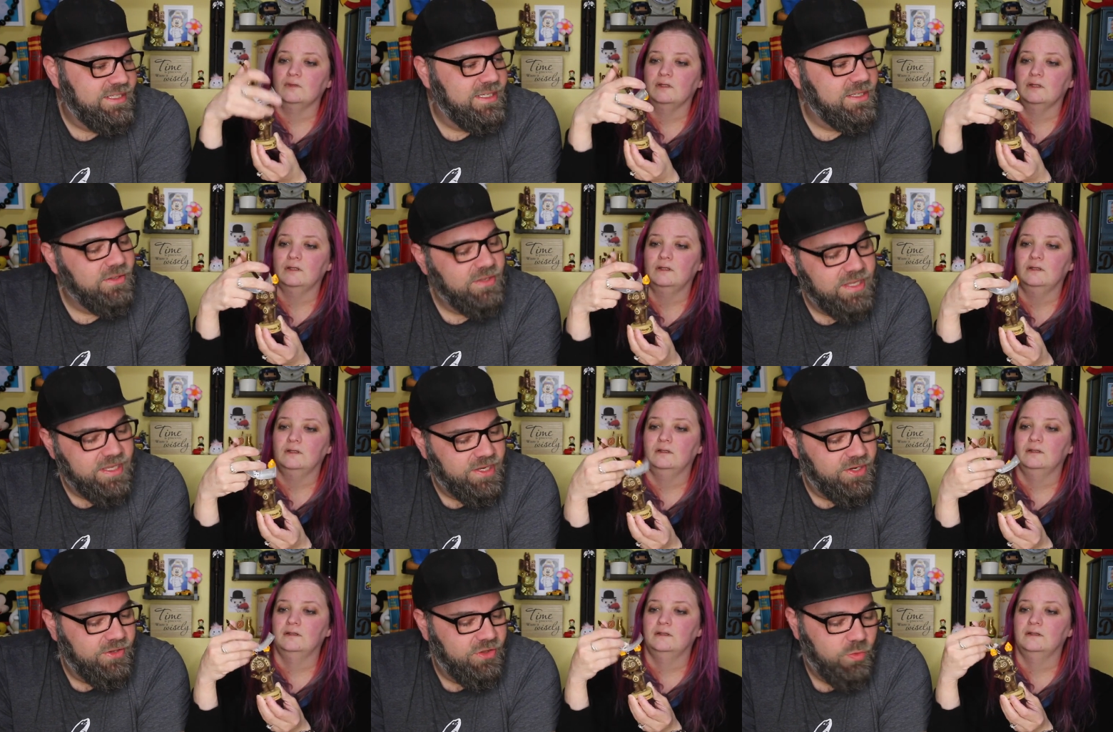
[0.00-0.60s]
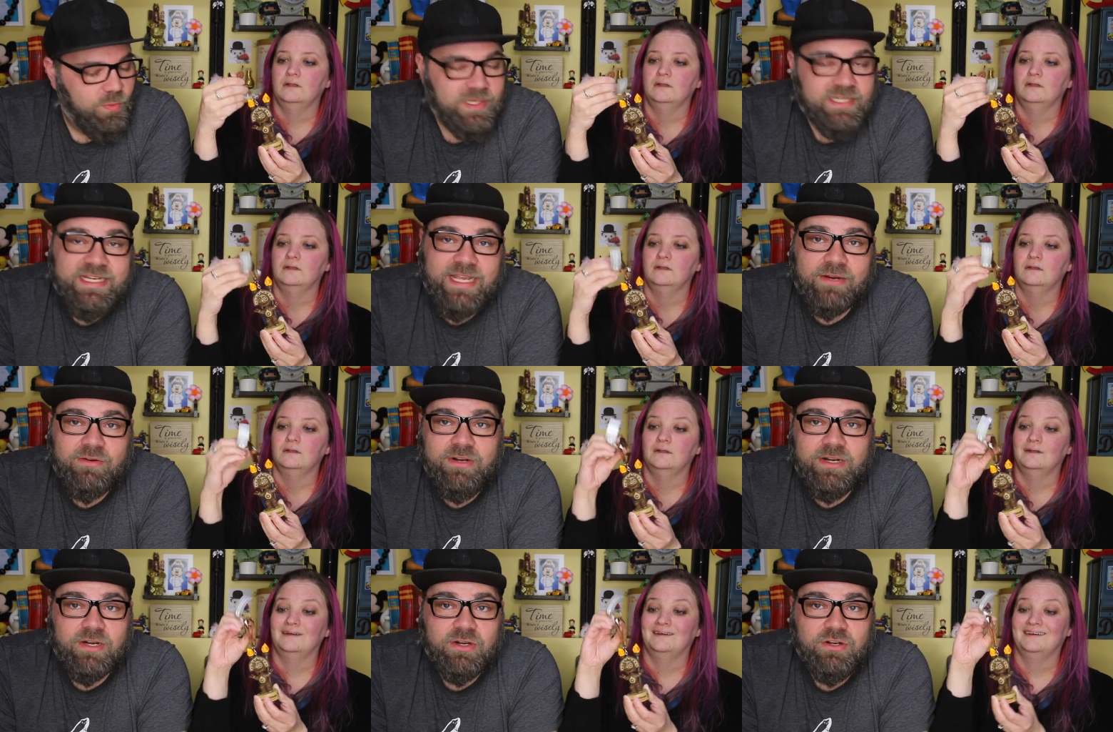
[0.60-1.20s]
Speaker 1: single year that we
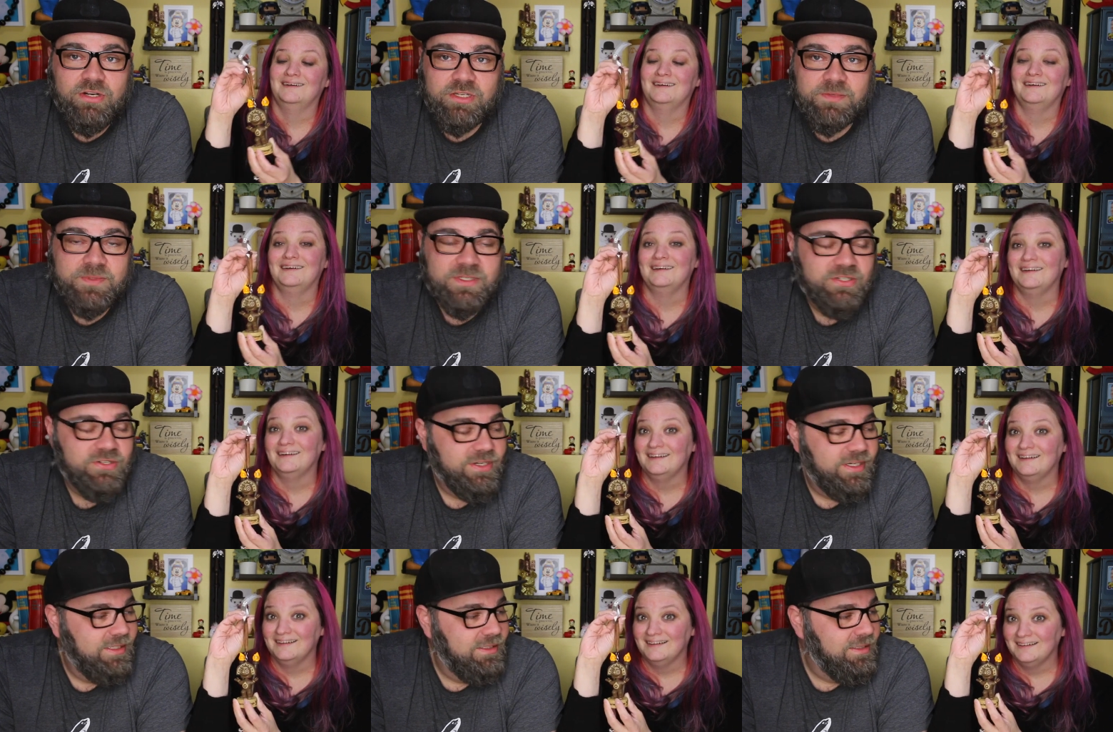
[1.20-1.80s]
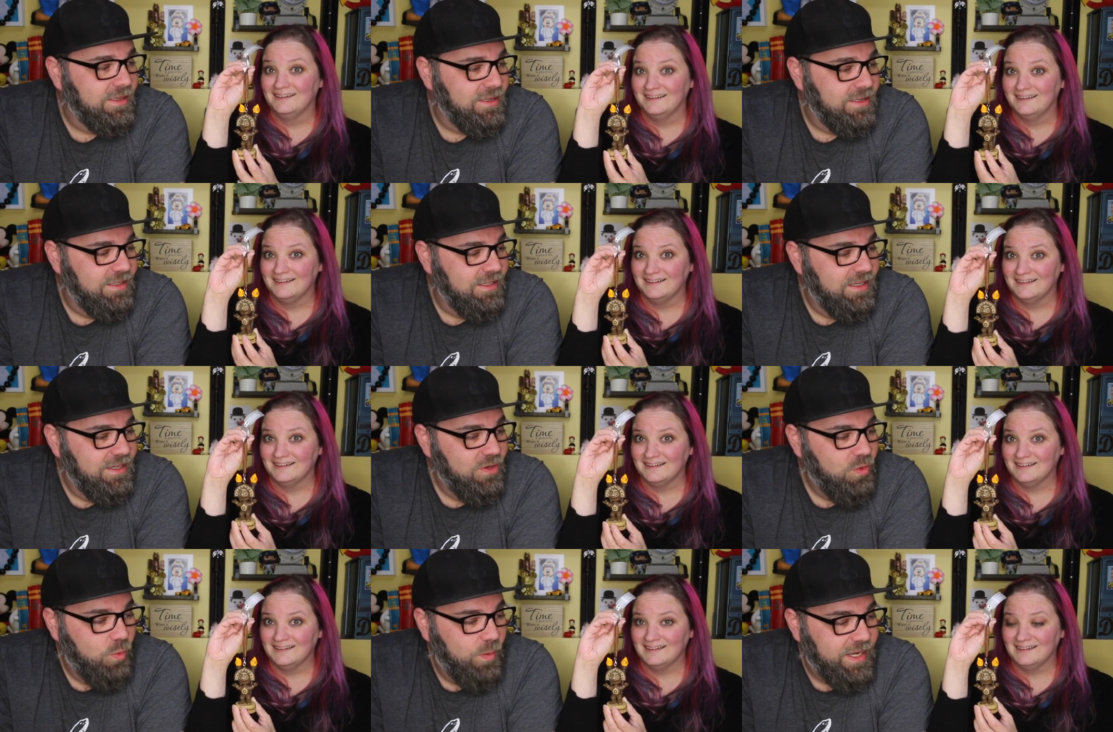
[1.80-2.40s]
decorate our Christmas tree,
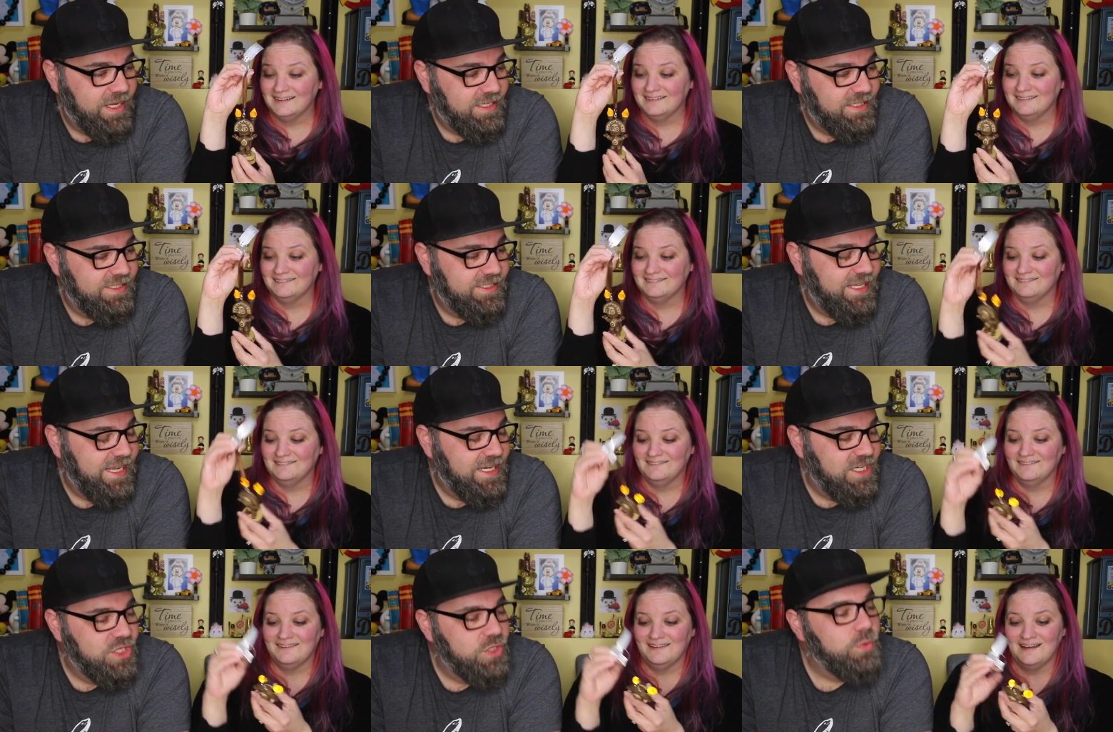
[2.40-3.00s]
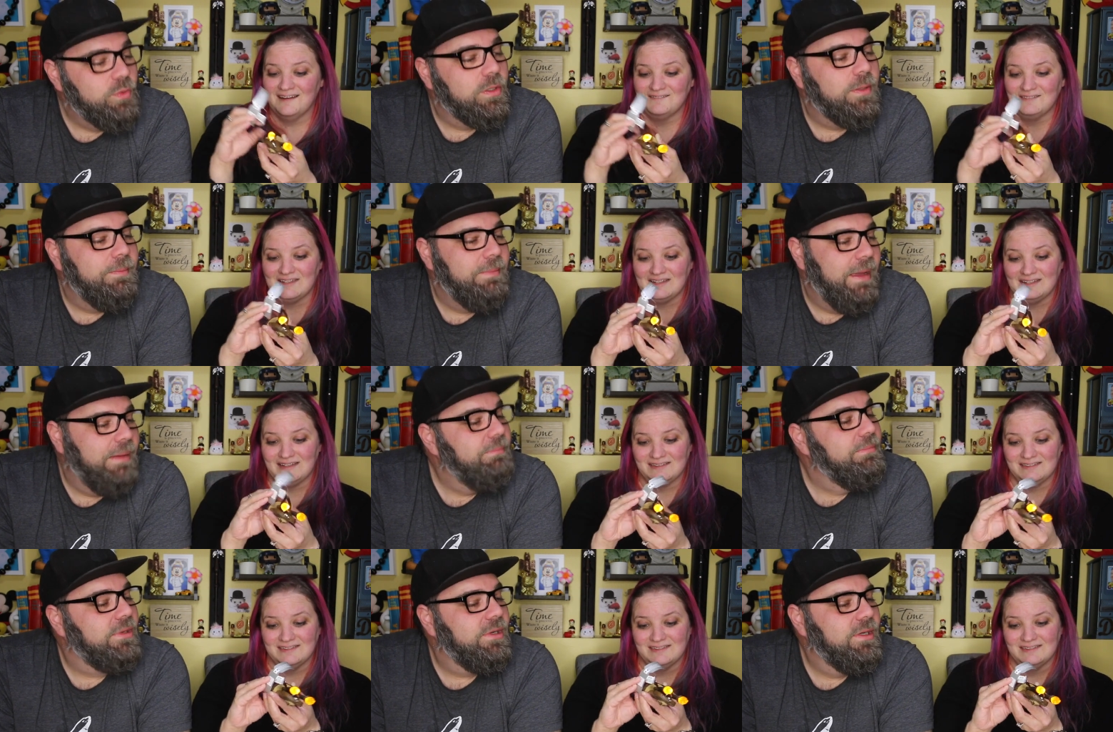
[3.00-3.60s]
we get to say, "Do you
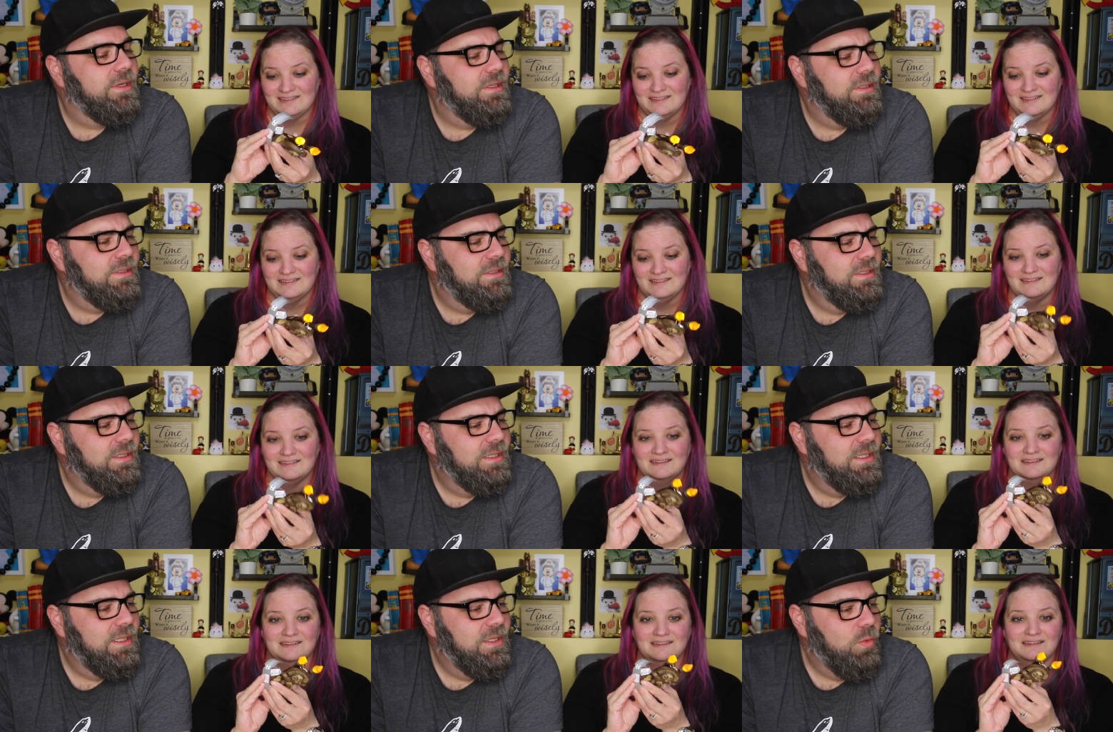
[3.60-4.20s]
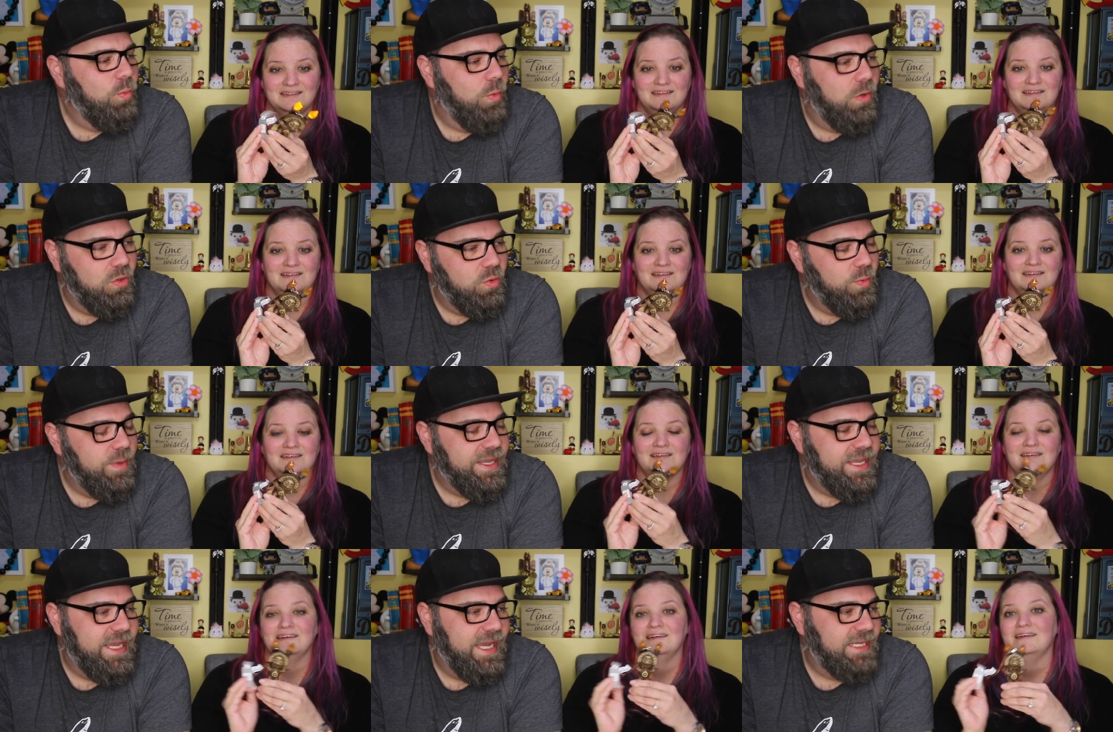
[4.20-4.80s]
remember when
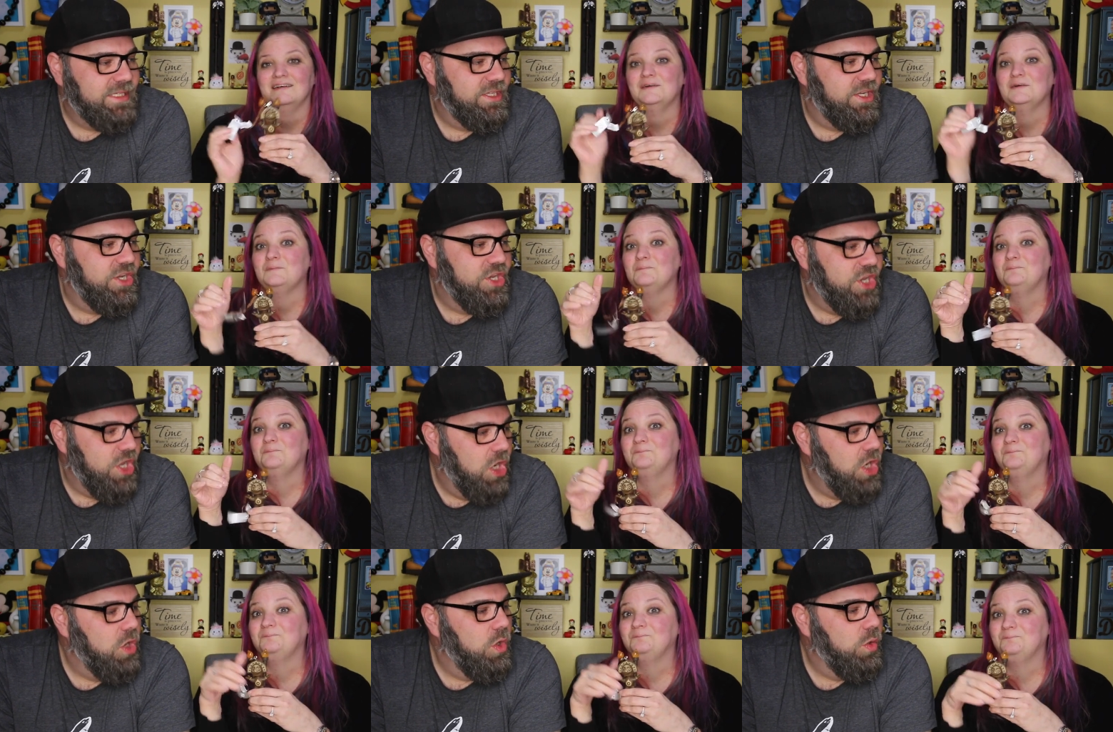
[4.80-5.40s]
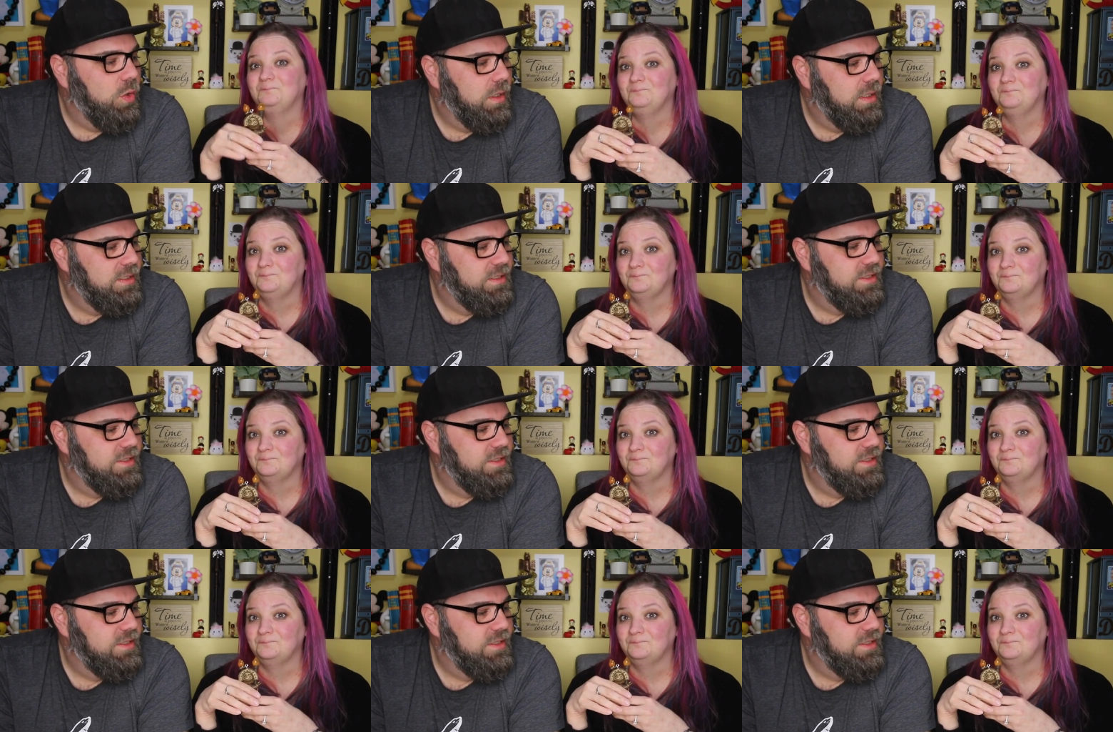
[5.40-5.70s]
we got to go